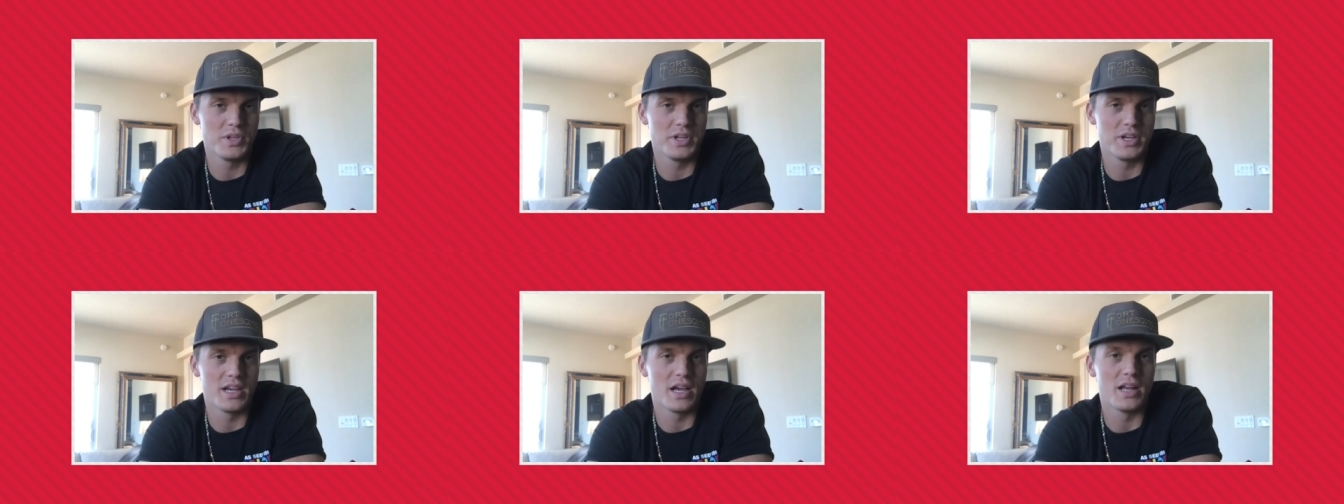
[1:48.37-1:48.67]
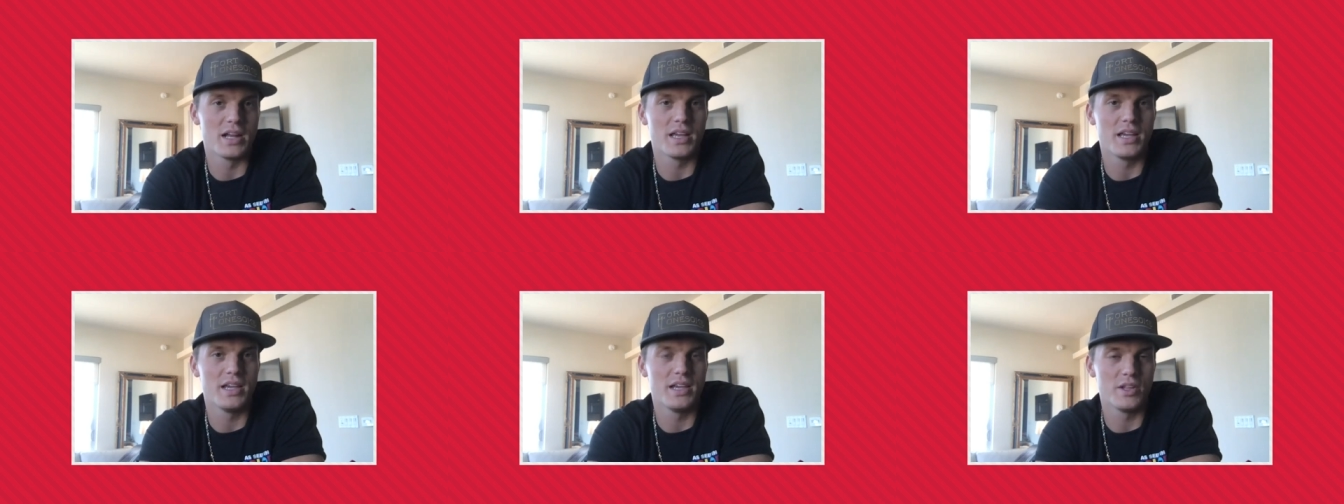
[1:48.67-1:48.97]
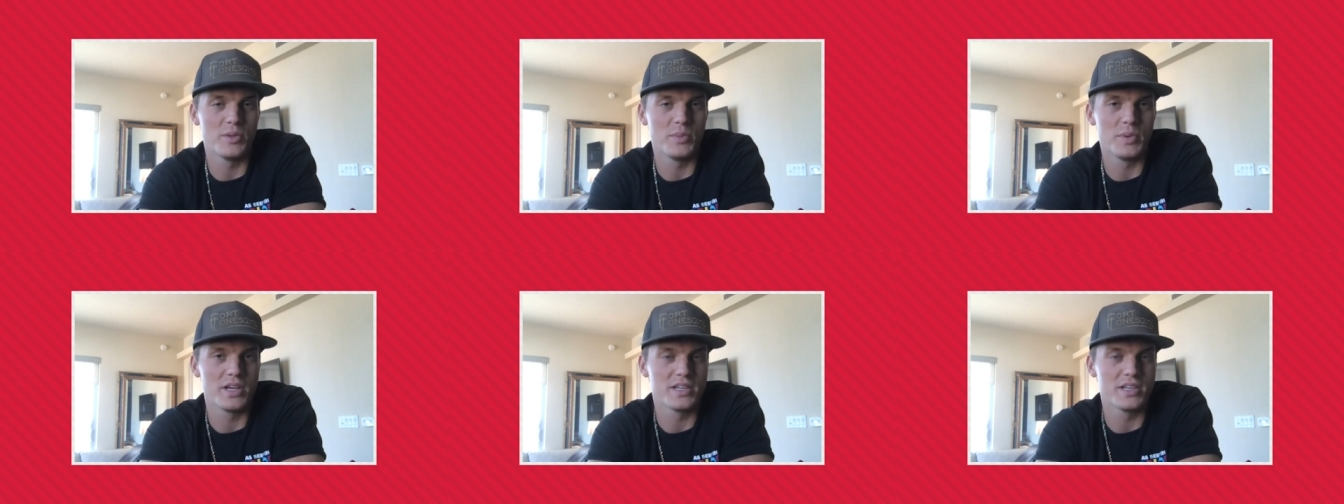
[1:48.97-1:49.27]
really kind of
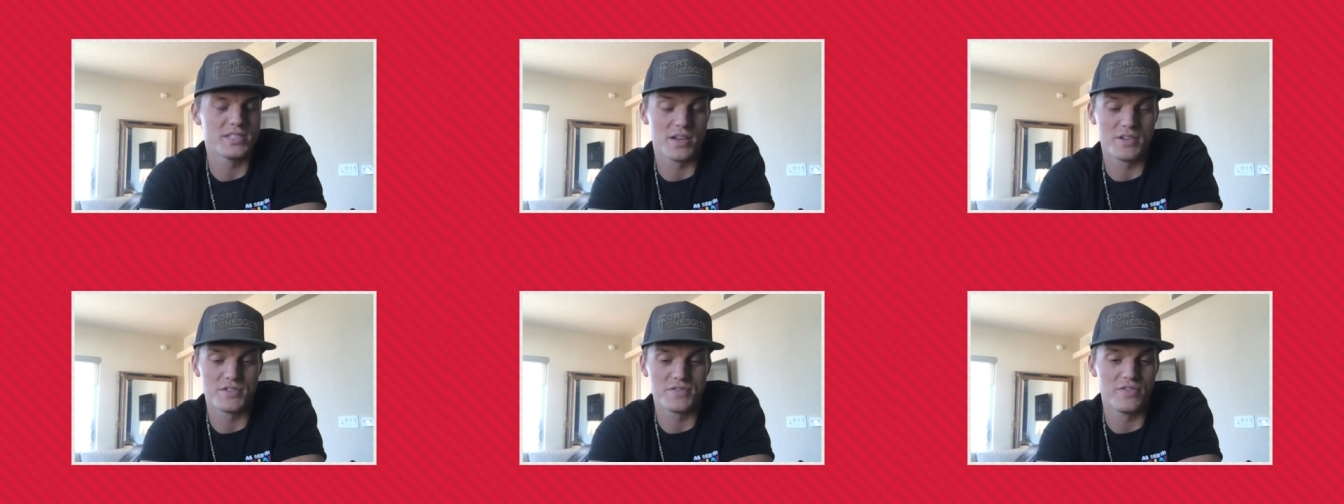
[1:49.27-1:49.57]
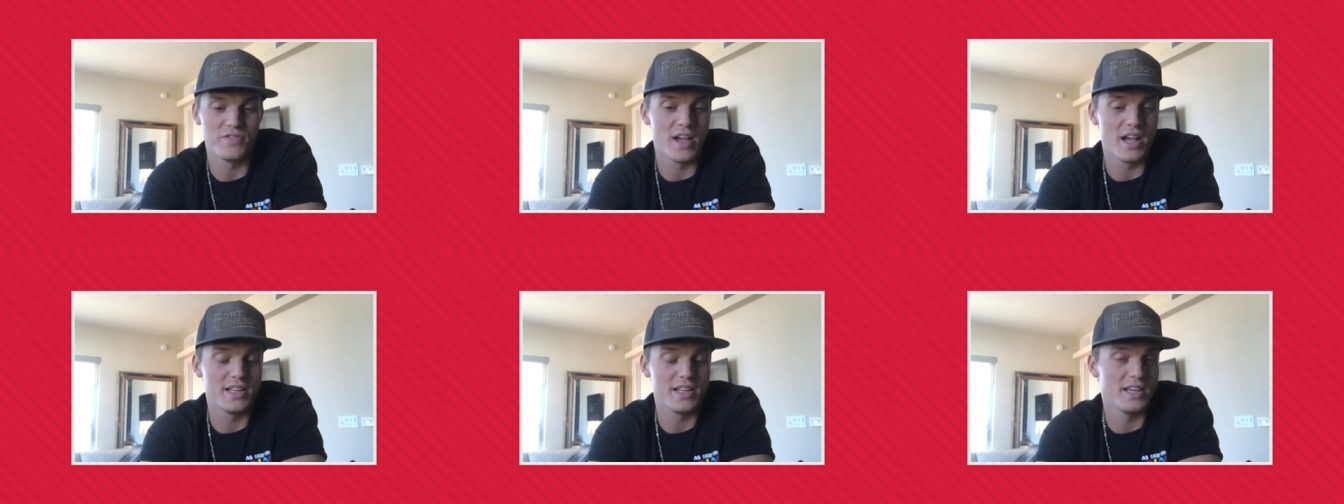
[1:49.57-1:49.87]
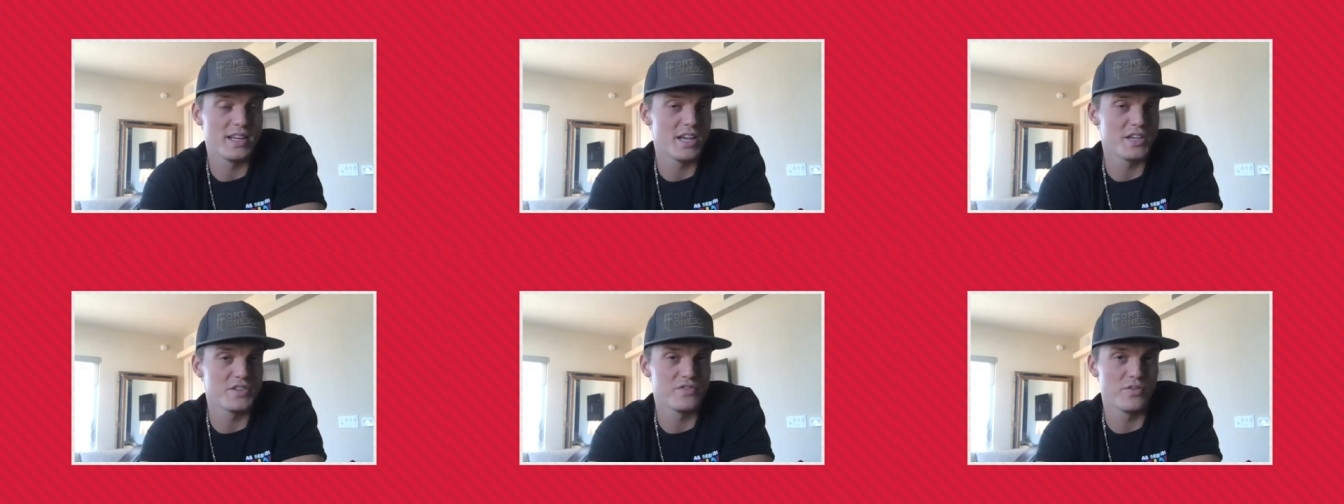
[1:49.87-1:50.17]
killing me because I was flying
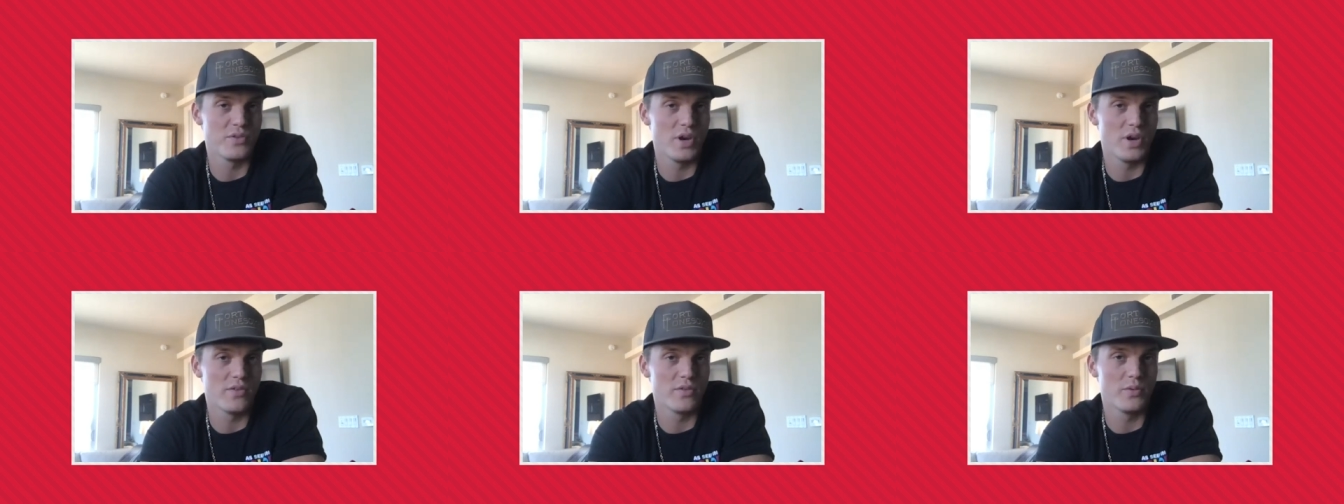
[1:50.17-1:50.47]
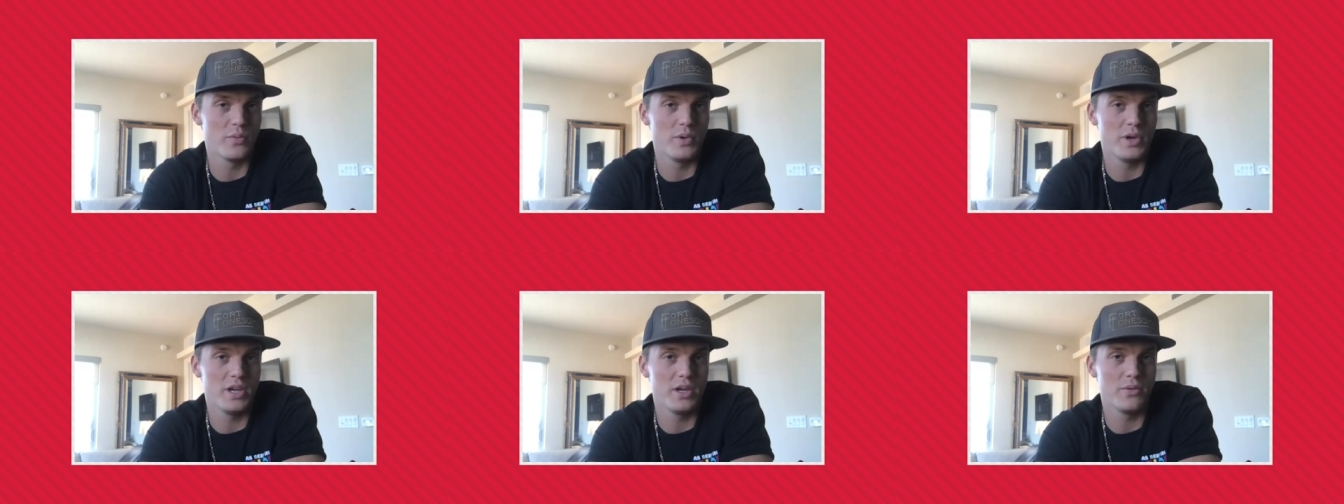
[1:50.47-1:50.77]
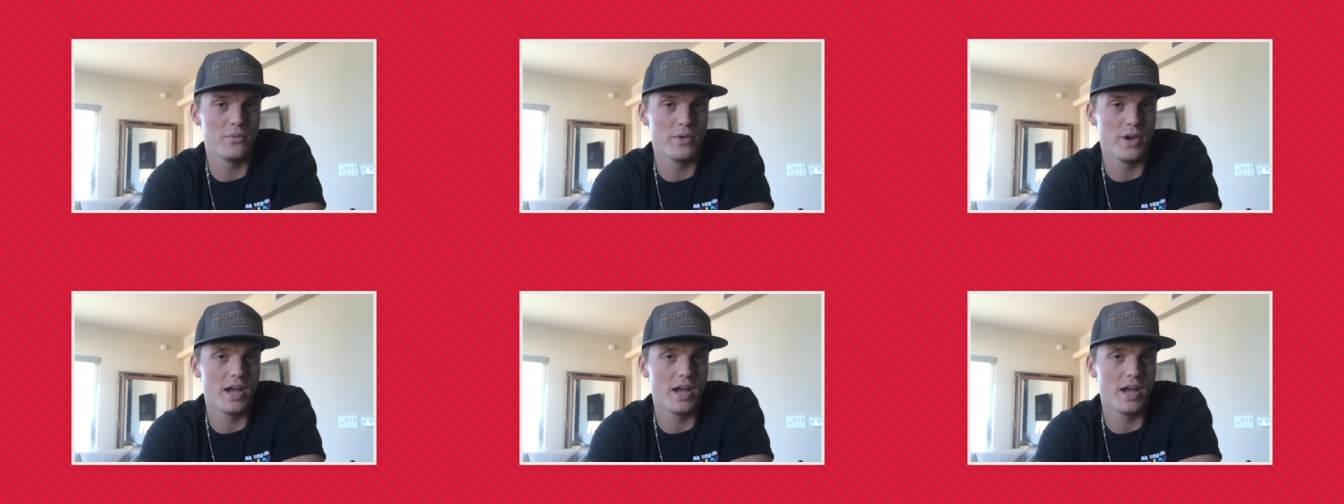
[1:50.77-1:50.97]
to Nashville every week,